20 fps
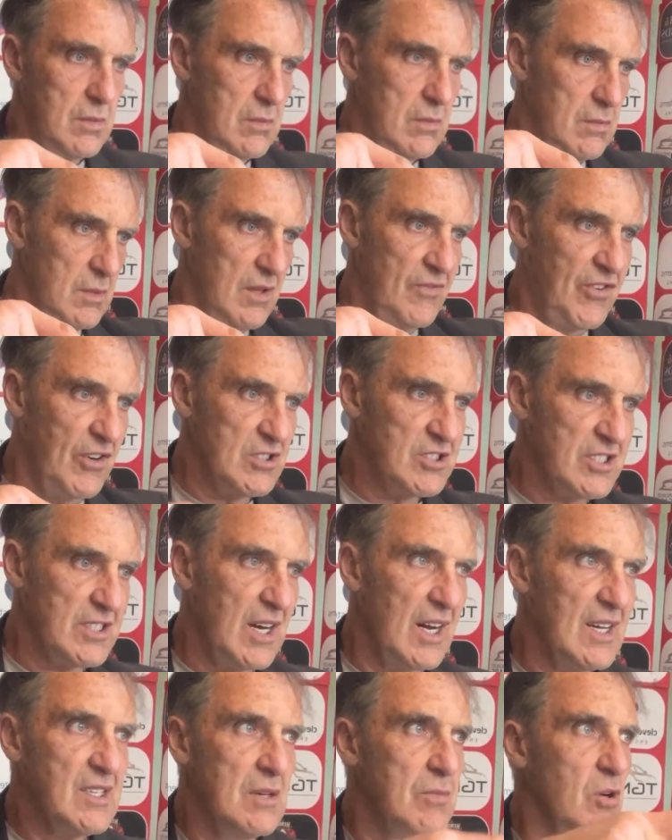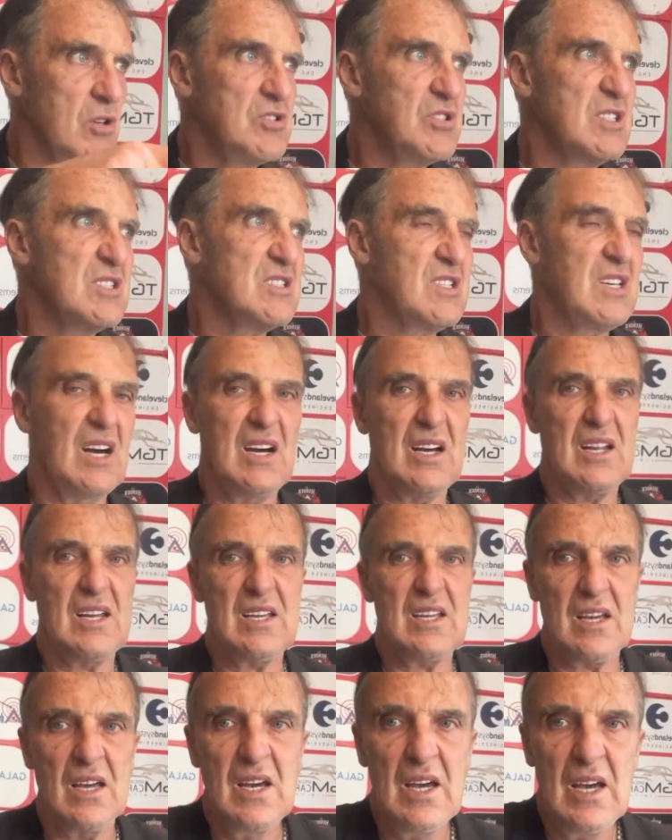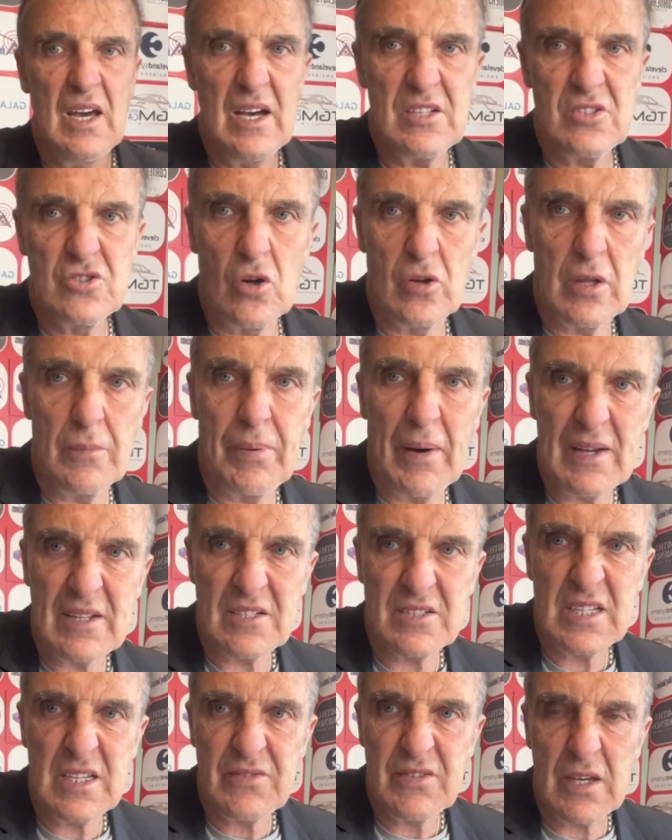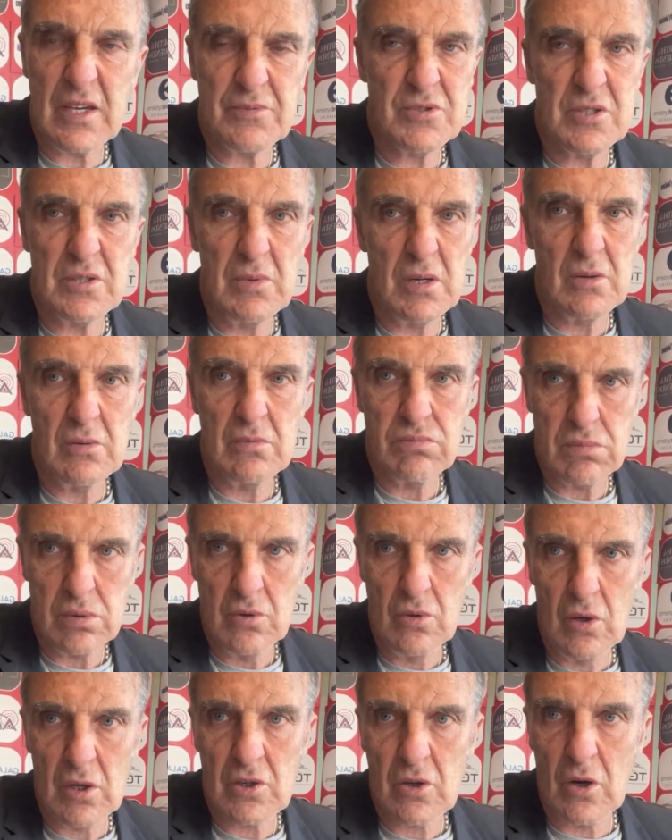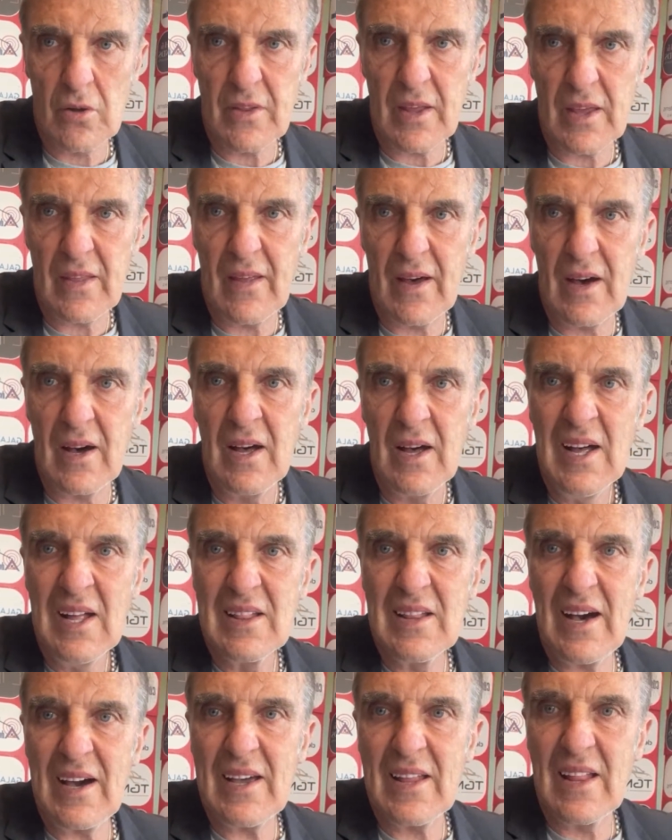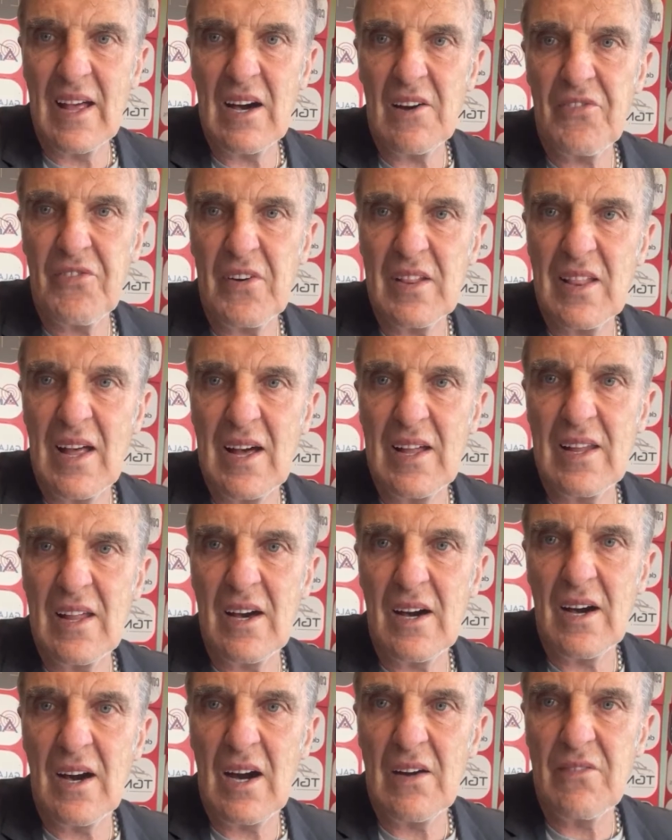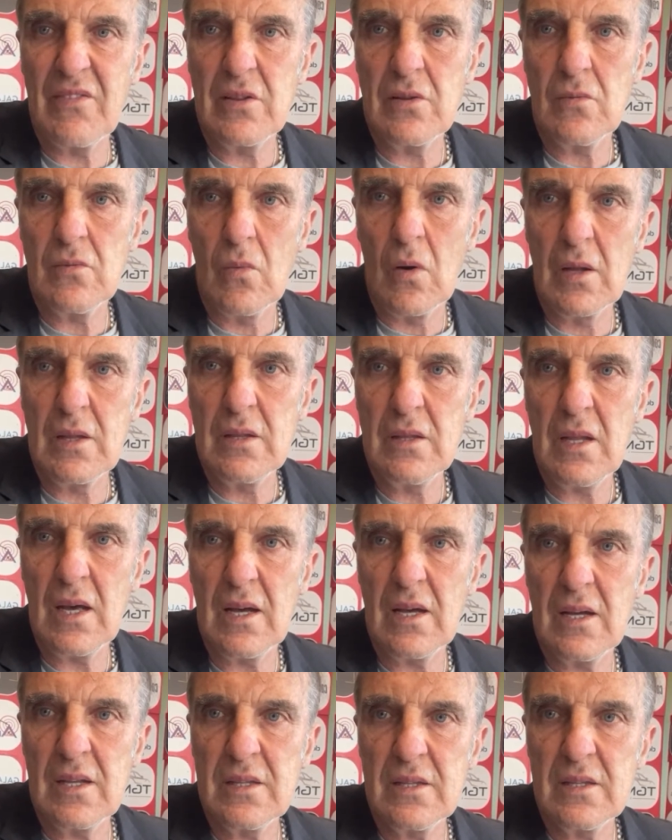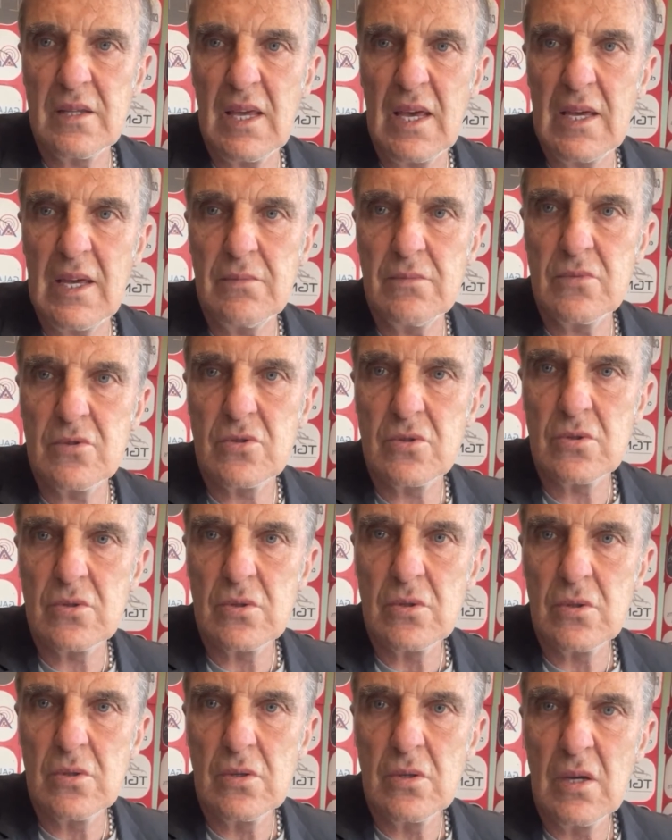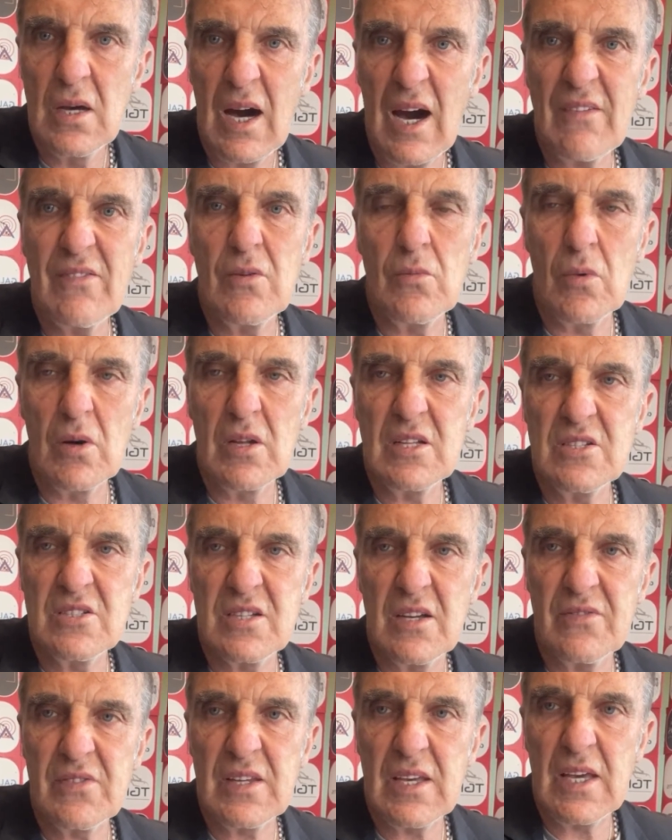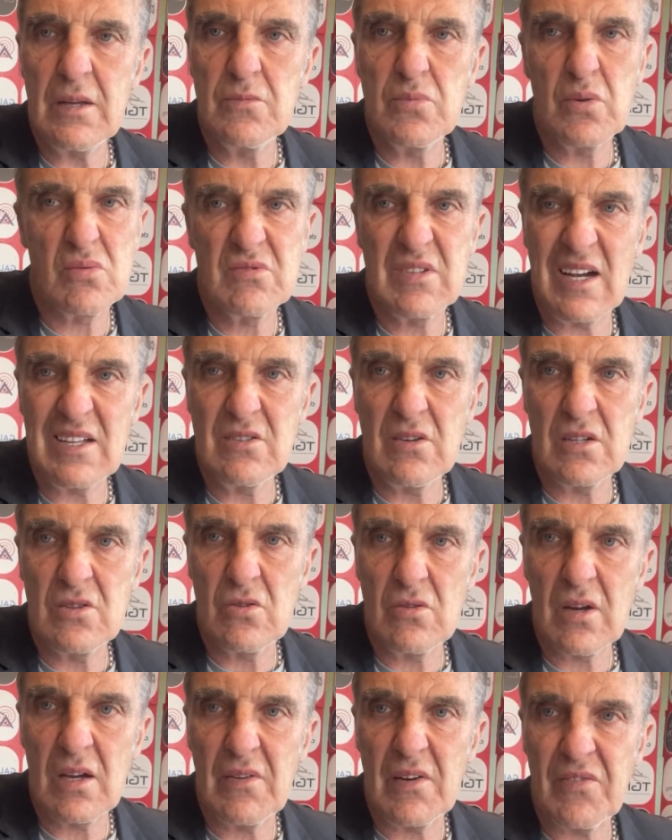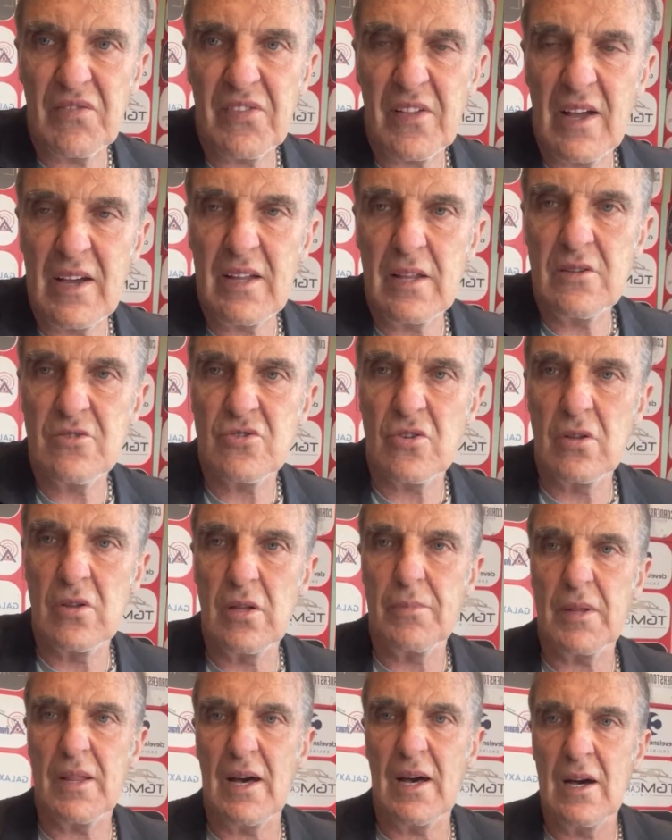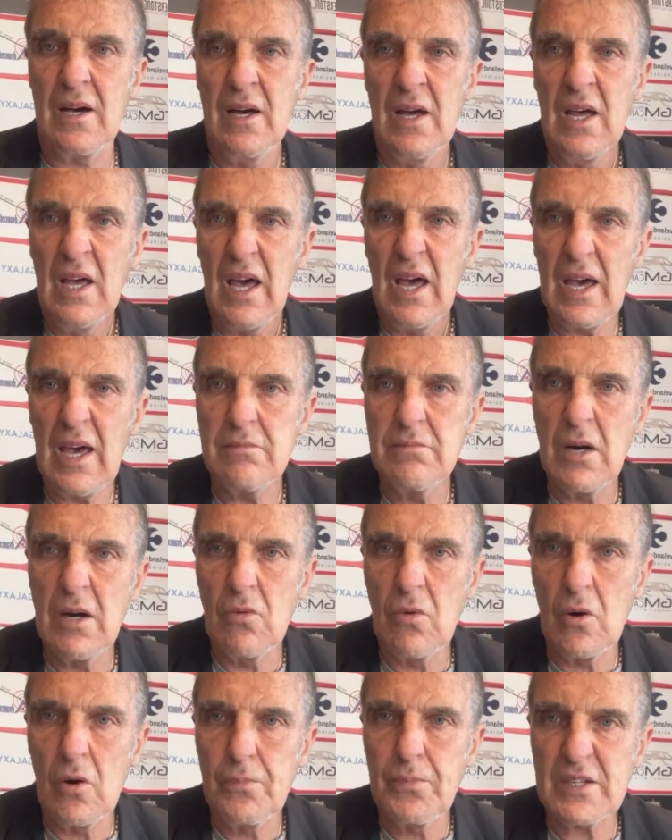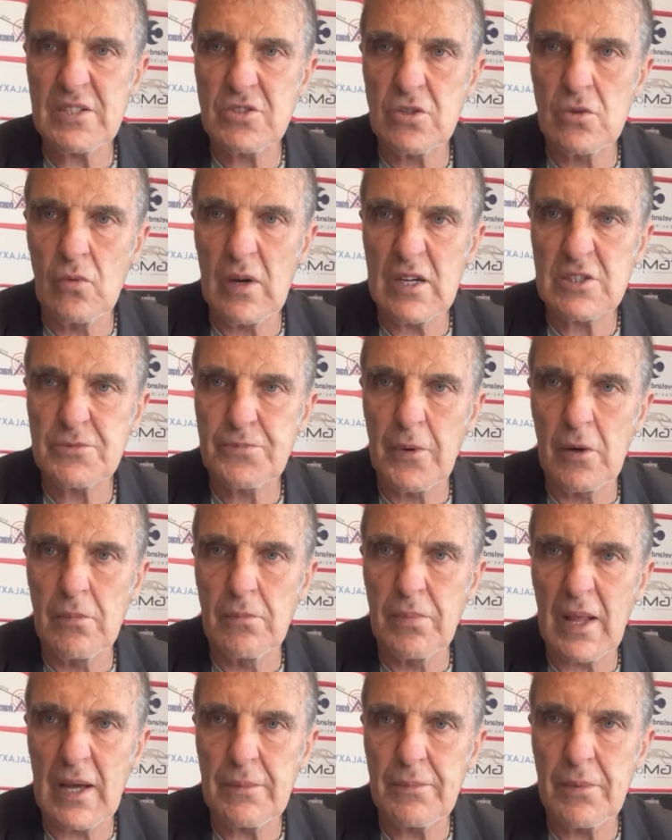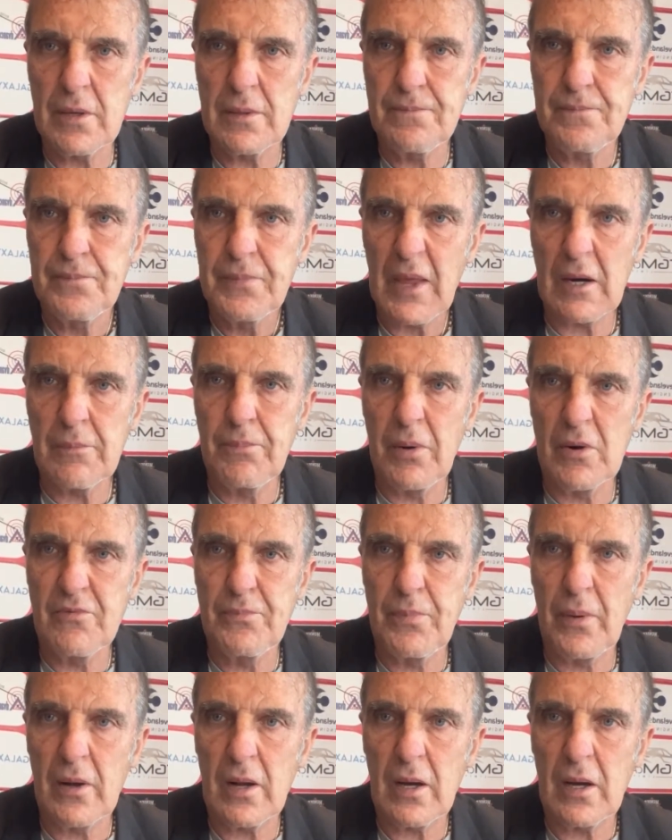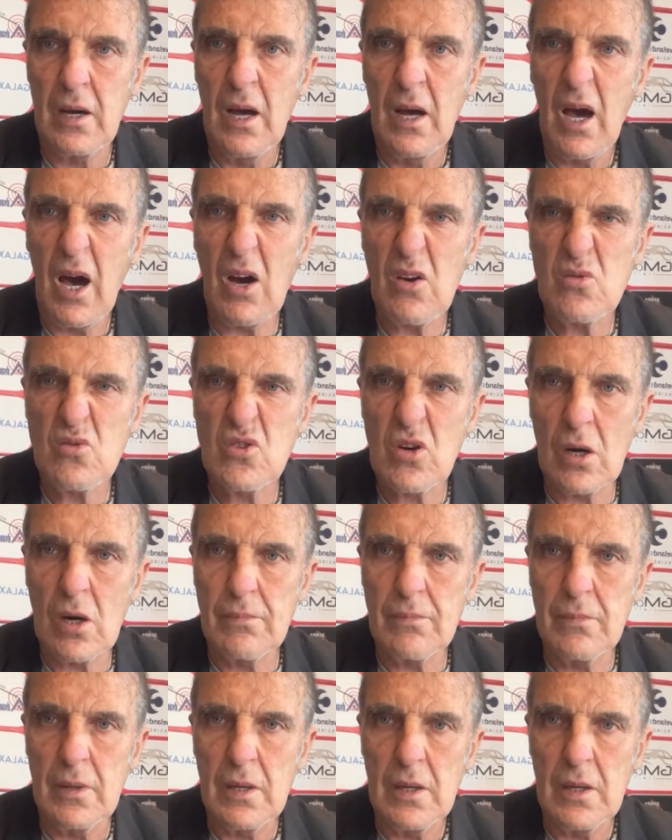the first guy came on and says Carrick has got the back of Steve Gibson. Well, no, according to that. Latty laugh, Atlanta haven't won in games. Haven't won in 7 games. Well, Daniel, I don't give a flying son about that. Millwall, Bristol, West Brom, Blackburn above Borough. How come?